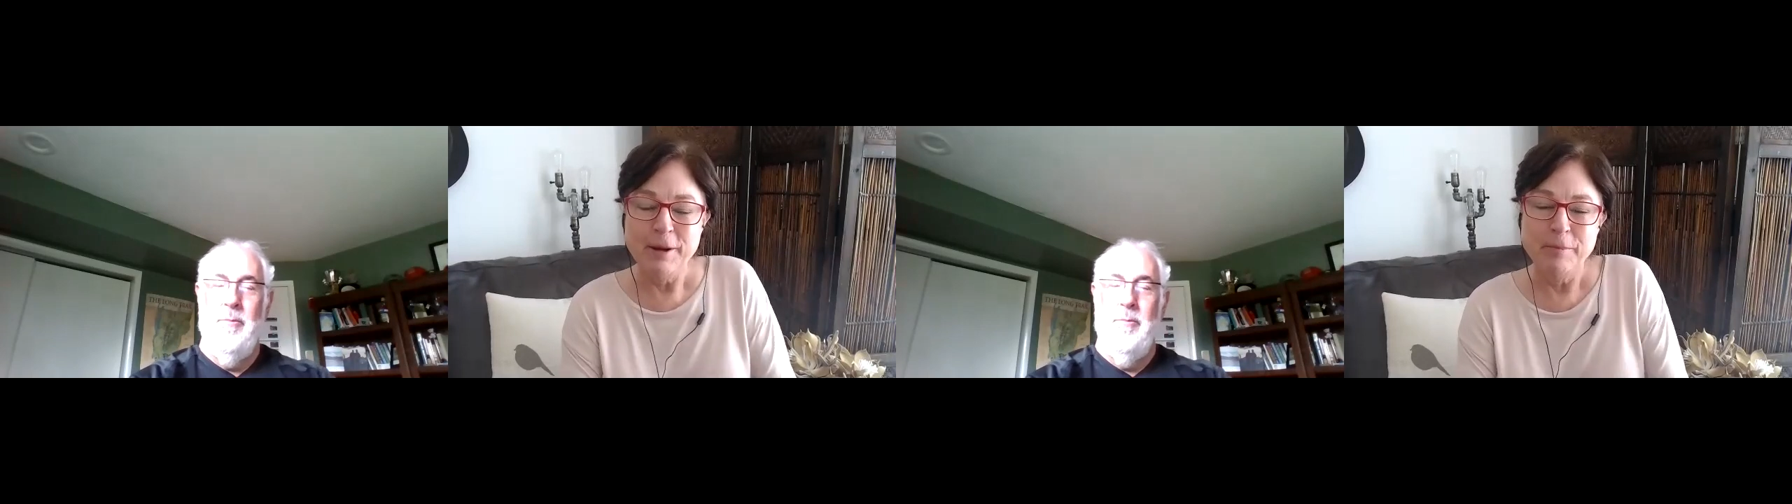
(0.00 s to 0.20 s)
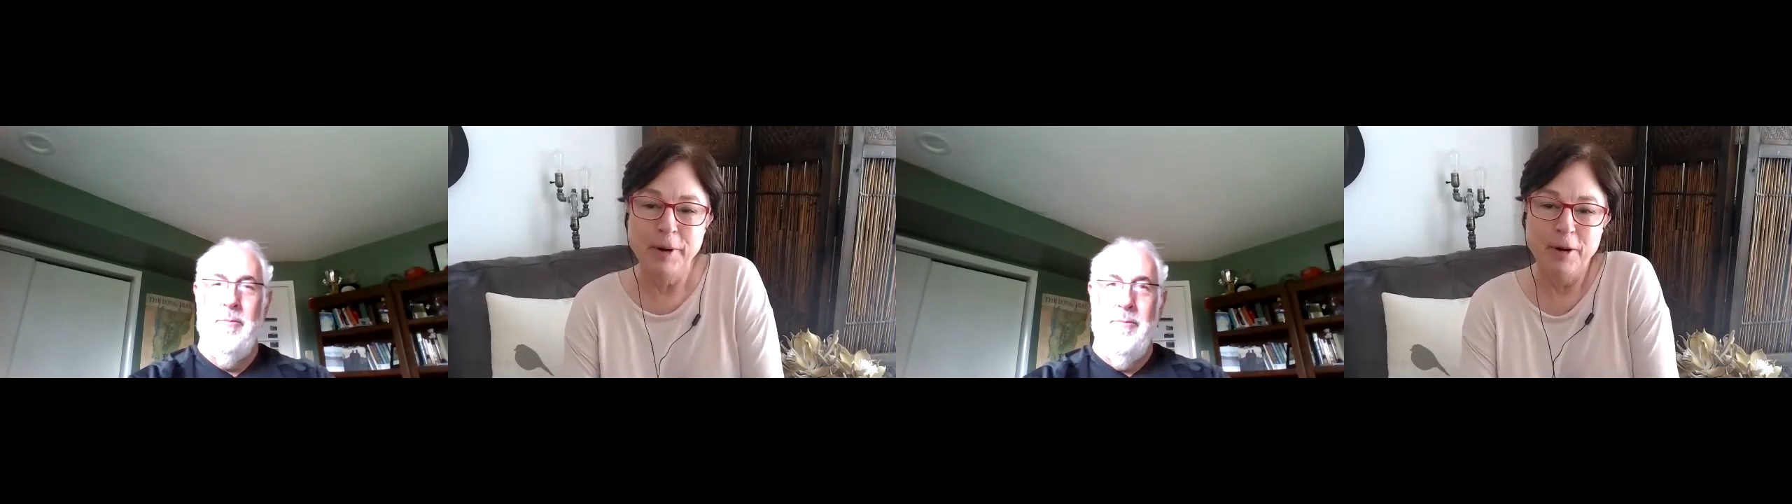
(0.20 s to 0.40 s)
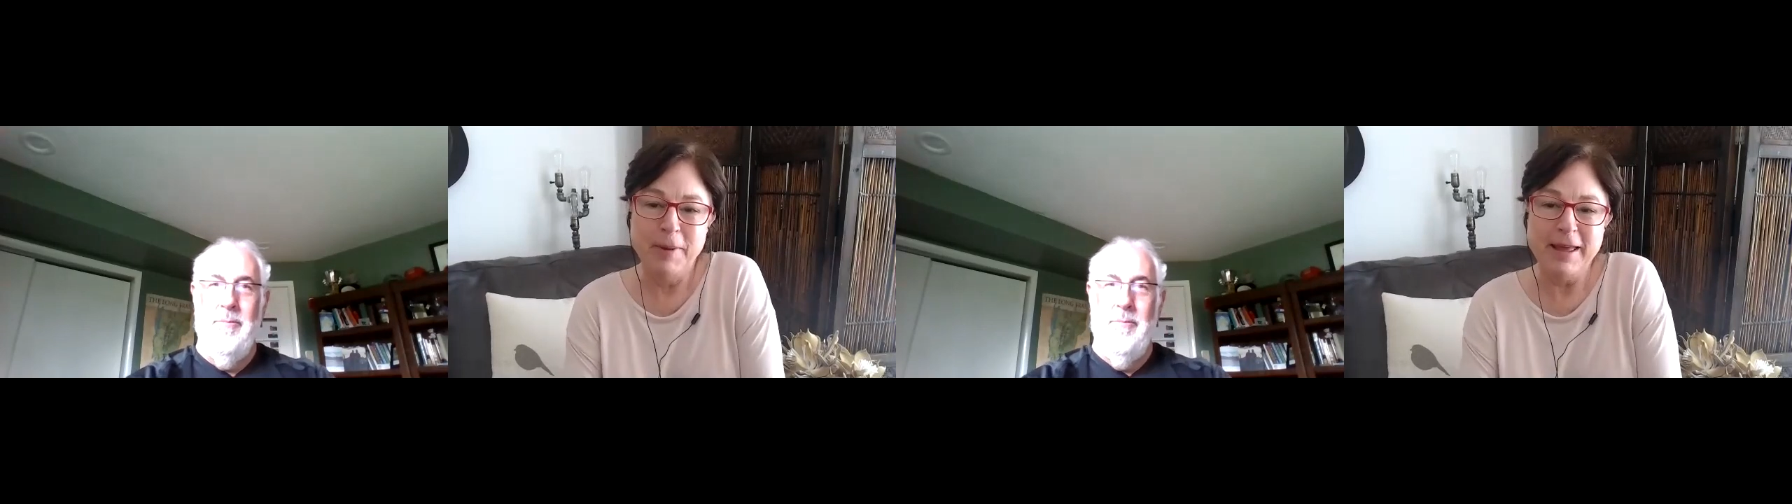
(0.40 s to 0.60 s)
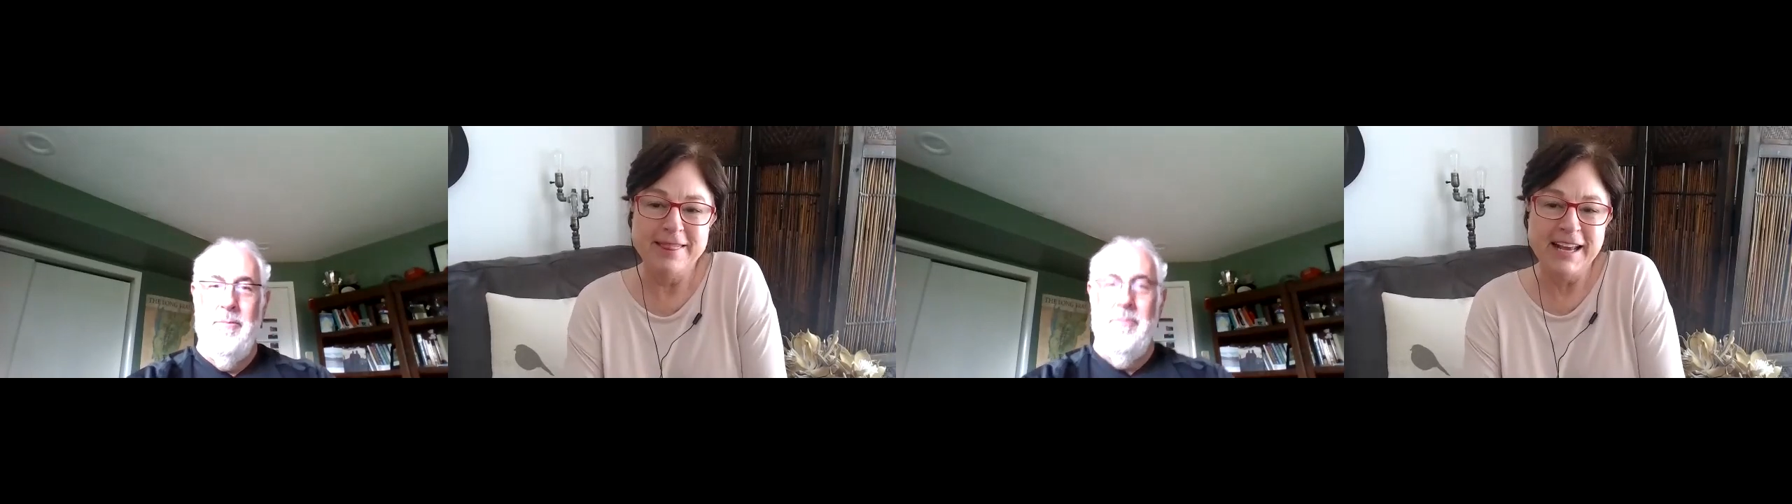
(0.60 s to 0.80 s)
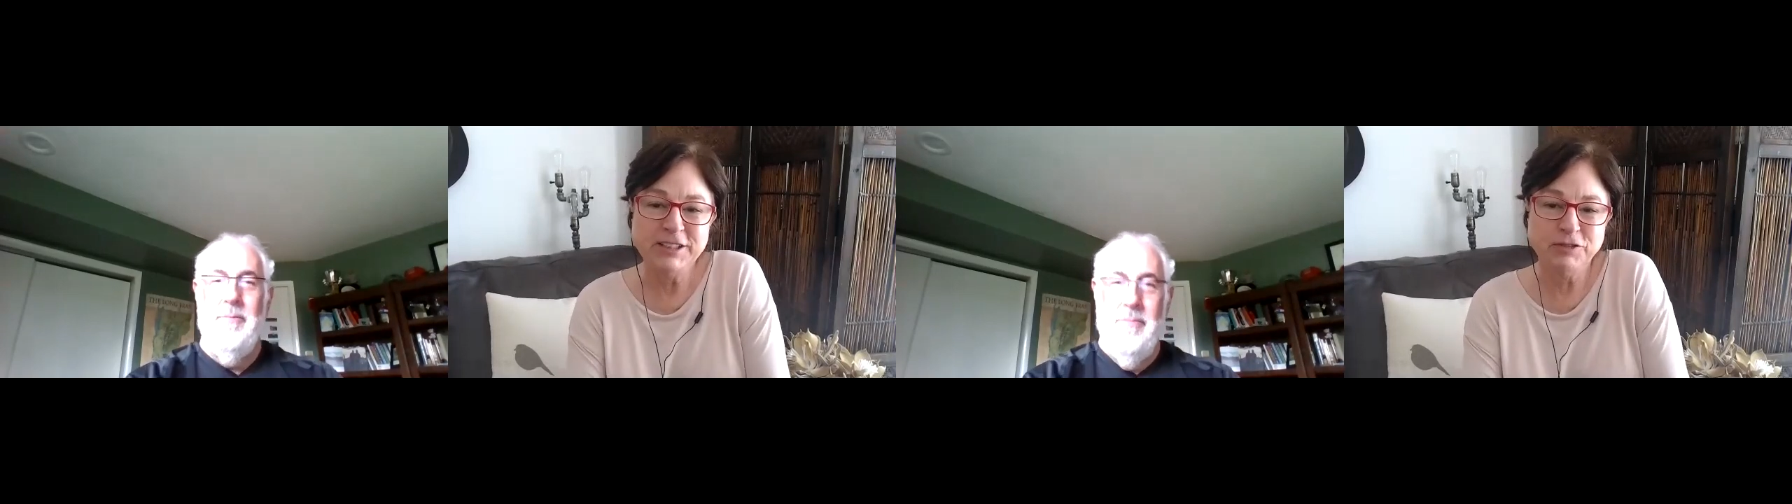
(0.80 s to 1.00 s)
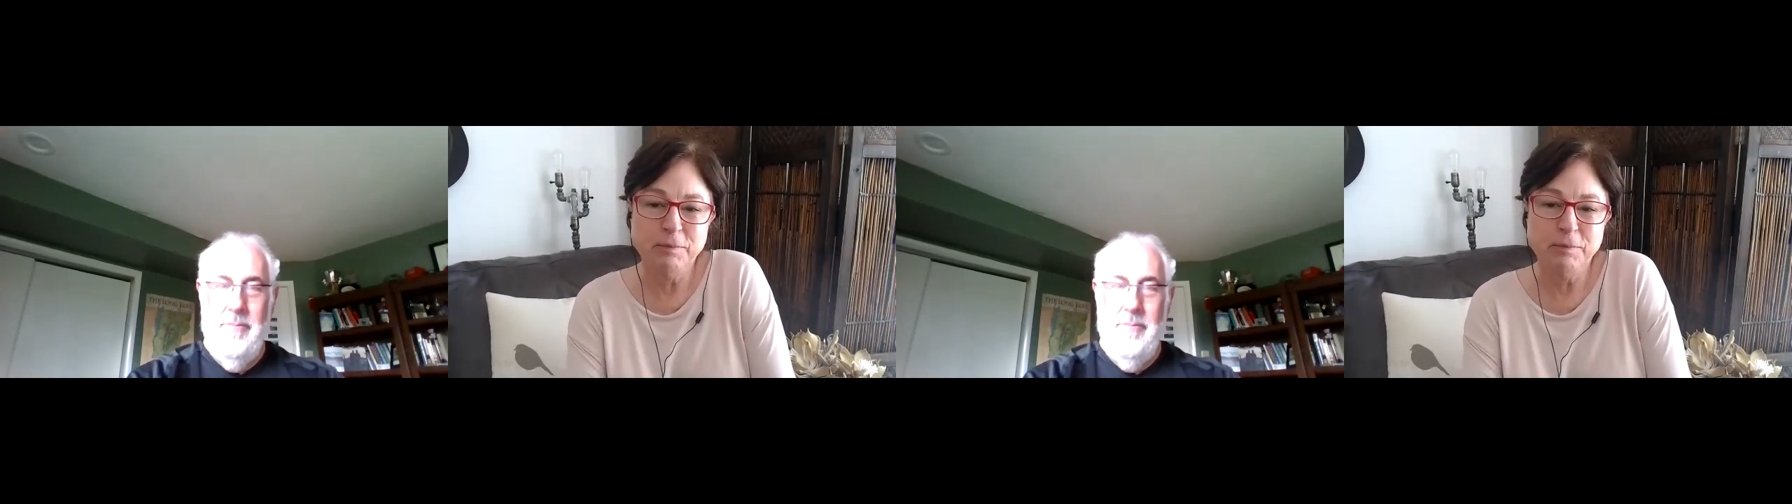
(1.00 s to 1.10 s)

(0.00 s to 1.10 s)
Berman. Thanks for